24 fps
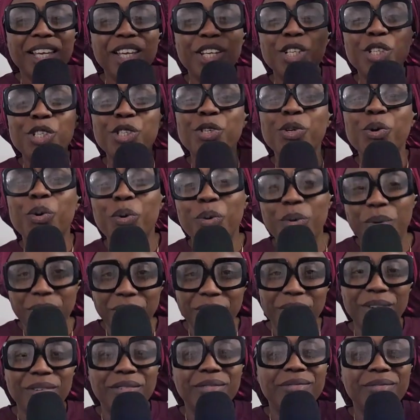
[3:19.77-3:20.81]
show
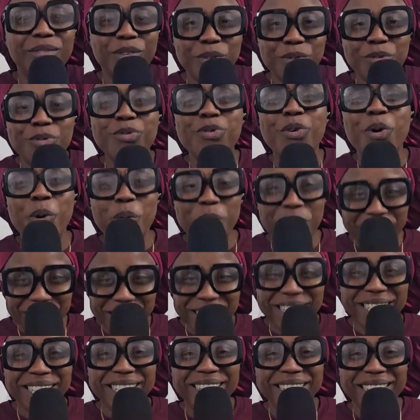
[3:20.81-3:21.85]

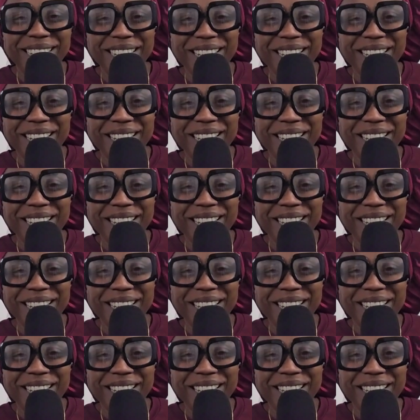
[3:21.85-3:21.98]
rolling.